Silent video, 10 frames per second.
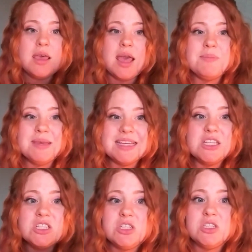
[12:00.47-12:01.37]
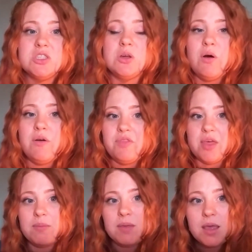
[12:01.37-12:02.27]
and begin to dissolve
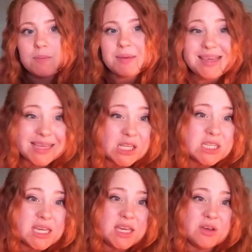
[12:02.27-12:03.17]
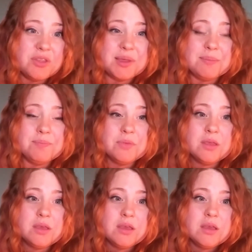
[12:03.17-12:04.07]
them, begin to heal them.
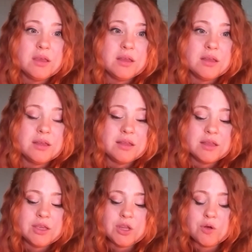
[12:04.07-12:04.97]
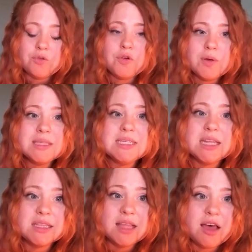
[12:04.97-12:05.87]
Focusing
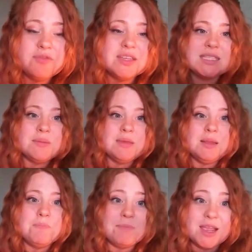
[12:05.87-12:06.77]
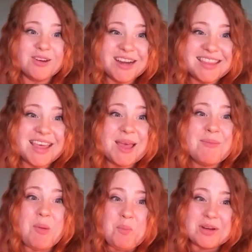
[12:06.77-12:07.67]
on love doesn't mean bury them
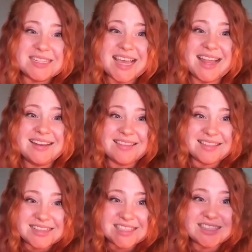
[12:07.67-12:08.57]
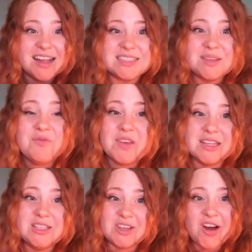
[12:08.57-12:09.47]
and pretend that these thoughts and
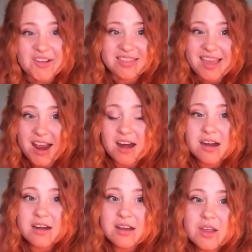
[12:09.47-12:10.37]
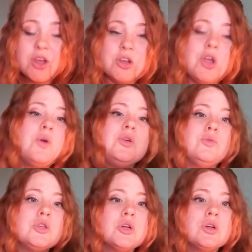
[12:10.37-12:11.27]
feelings aren't there. No, you
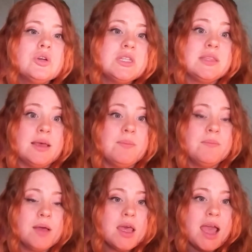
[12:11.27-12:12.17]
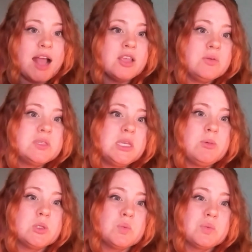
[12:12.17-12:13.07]
turn to them and you see
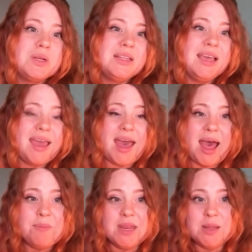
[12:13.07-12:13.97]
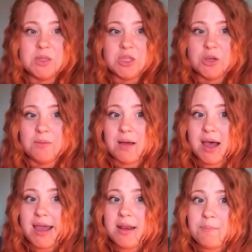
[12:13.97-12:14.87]
what's really happening within your
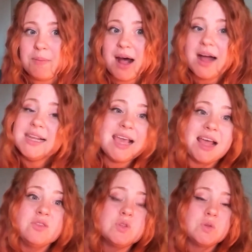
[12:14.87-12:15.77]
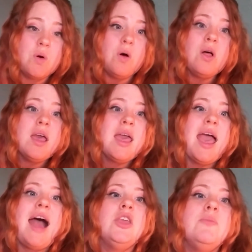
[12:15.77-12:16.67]
mind, body, and soul,
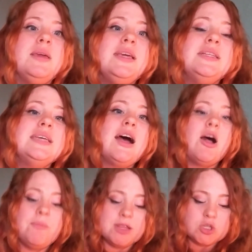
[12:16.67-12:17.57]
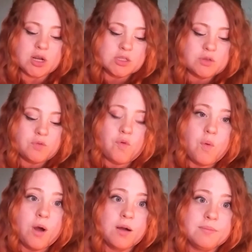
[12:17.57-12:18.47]
and you begin to help it
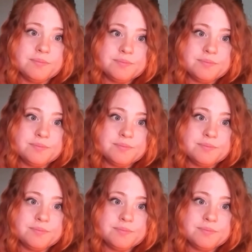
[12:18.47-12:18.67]
transform.